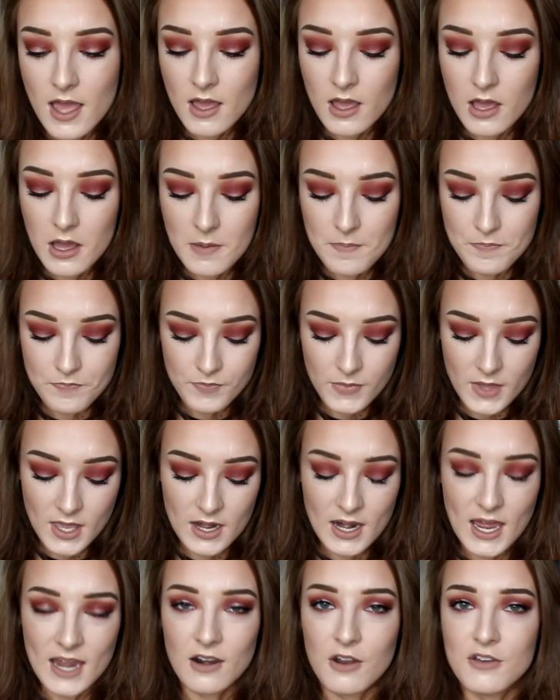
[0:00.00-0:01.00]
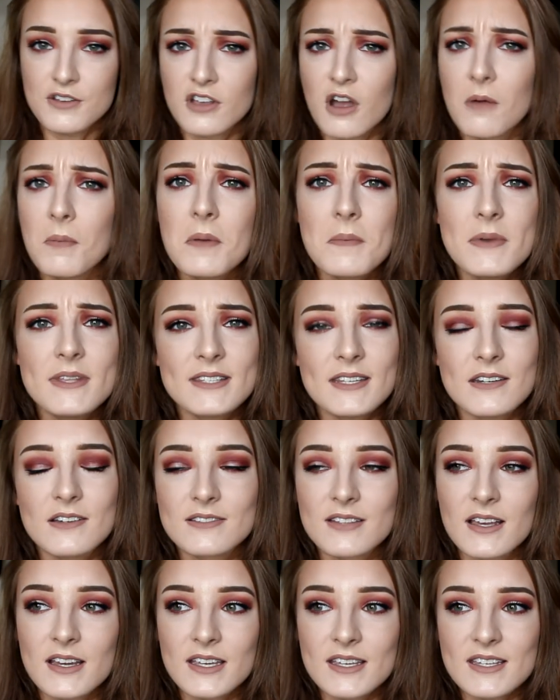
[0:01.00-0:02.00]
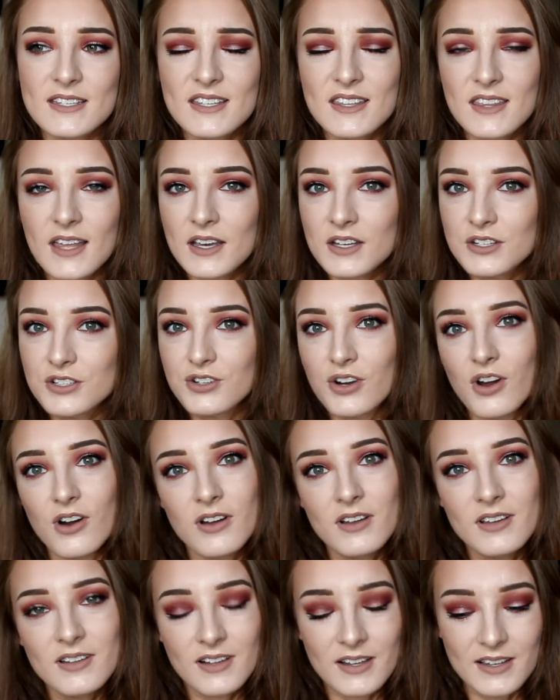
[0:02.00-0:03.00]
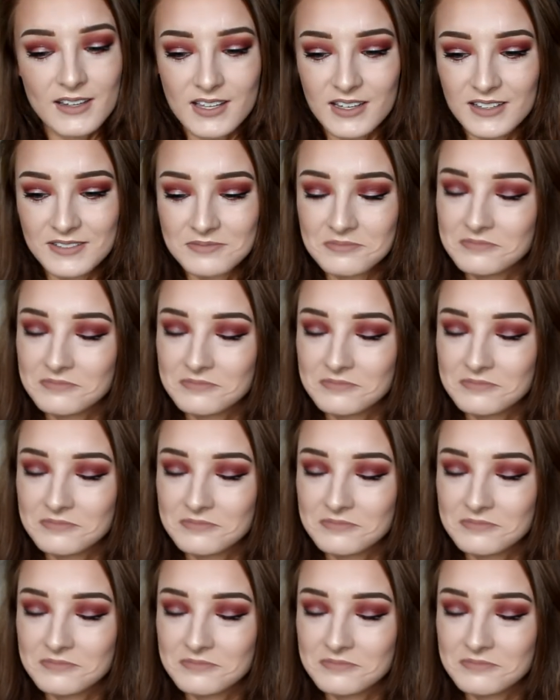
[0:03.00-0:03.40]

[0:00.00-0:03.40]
and I had loads of compliments and I was like, is it that strong? Like